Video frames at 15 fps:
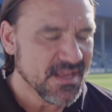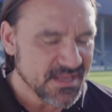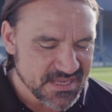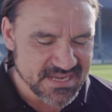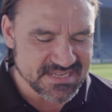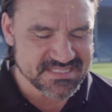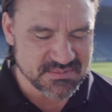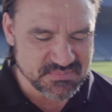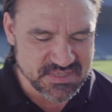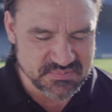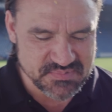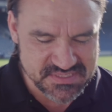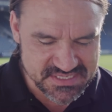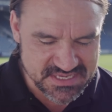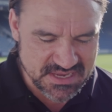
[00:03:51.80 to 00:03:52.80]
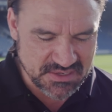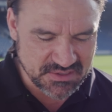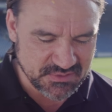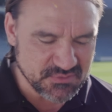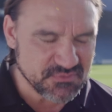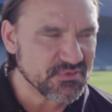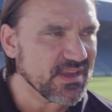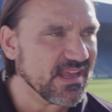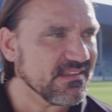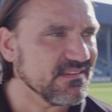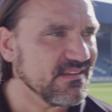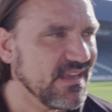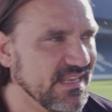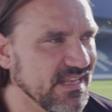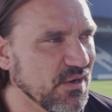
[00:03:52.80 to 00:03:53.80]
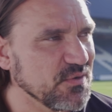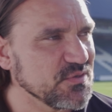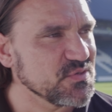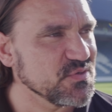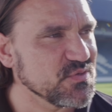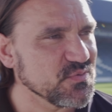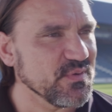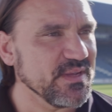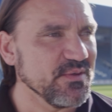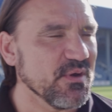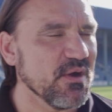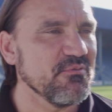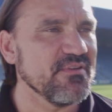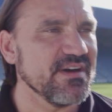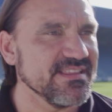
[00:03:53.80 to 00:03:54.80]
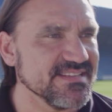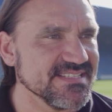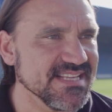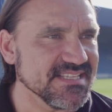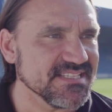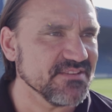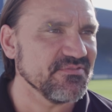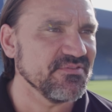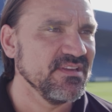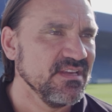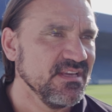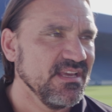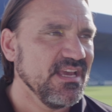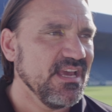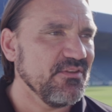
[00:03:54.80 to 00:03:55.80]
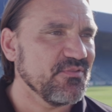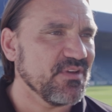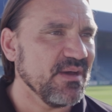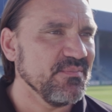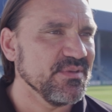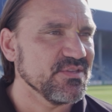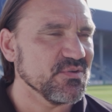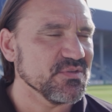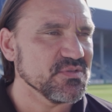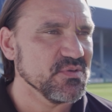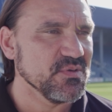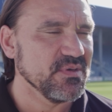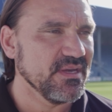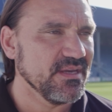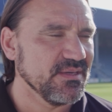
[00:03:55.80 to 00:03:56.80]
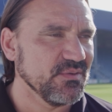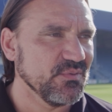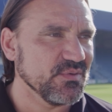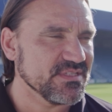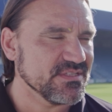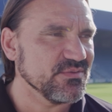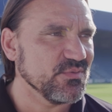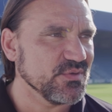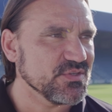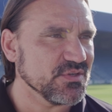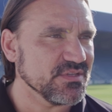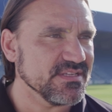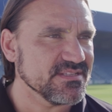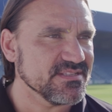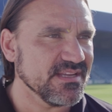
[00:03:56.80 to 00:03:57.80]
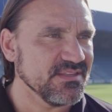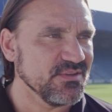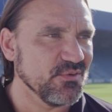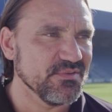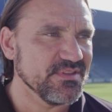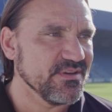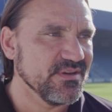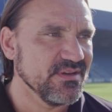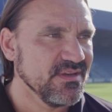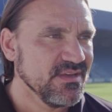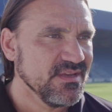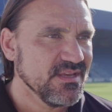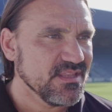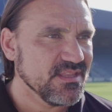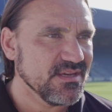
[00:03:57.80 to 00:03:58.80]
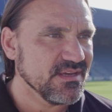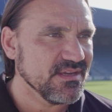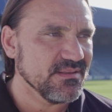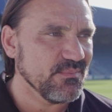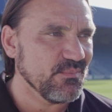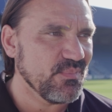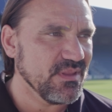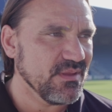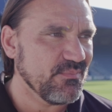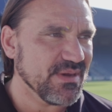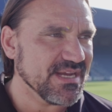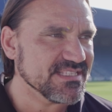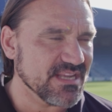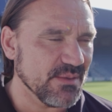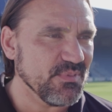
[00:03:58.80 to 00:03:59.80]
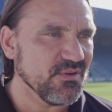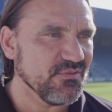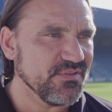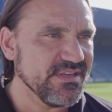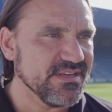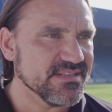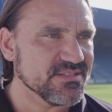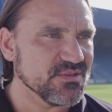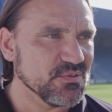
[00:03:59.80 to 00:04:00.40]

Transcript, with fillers: yeah, sometimes uh, you forget anyhow to, to value how far these lads have, have come and also uh, what what Todd has done over the the past couple of years.